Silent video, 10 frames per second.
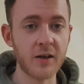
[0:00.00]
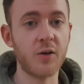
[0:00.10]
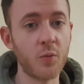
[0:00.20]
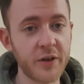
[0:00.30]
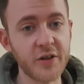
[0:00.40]

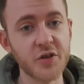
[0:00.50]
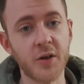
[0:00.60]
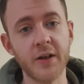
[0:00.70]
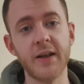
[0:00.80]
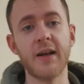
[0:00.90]
when you're
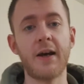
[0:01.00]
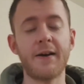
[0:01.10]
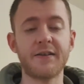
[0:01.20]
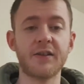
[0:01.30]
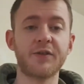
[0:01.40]
trying to get
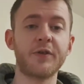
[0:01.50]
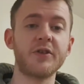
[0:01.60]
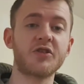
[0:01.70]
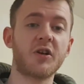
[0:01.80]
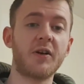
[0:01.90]
access for your
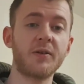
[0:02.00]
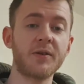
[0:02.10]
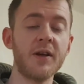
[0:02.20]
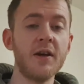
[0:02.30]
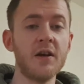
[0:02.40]
child.
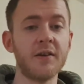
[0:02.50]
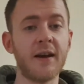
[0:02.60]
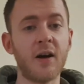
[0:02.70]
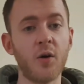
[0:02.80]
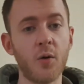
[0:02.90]

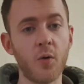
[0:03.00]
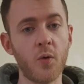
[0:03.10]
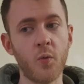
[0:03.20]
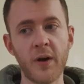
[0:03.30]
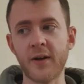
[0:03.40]
Now,
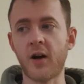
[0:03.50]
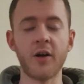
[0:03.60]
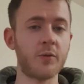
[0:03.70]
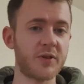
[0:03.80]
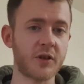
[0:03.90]
when I
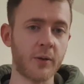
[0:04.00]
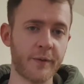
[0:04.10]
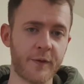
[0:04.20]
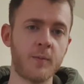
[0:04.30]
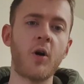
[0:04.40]
was going
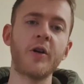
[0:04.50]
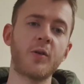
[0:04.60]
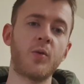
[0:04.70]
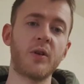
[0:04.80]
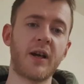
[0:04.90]
through my
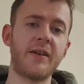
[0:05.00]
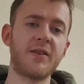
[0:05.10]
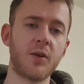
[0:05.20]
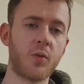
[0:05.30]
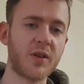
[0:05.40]
court case,
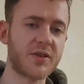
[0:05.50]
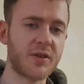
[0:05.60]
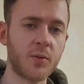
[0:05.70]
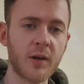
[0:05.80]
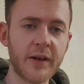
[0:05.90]
there was
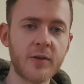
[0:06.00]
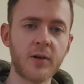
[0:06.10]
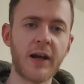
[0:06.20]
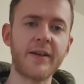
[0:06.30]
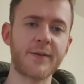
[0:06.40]
still legal
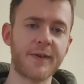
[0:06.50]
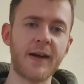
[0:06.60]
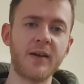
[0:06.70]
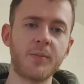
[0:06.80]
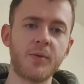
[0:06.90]
aid
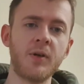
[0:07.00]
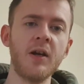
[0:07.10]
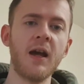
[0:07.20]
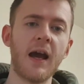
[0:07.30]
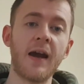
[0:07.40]
available,
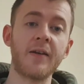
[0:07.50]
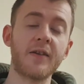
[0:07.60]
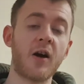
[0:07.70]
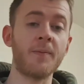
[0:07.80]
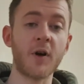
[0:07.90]
and
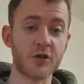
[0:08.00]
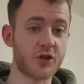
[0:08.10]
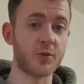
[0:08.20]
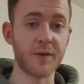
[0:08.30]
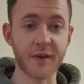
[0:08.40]
I'm not
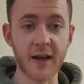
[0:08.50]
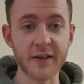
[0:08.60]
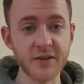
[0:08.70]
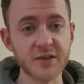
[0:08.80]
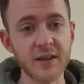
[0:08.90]
sure if that
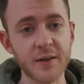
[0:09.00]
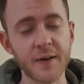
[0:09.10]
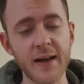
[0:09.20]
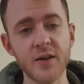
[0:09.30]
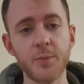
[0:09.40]
is still
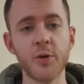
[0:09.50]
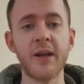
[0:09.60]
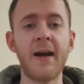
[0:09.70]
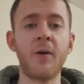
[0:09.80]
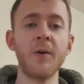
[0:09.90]
available
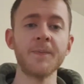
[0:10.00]
now.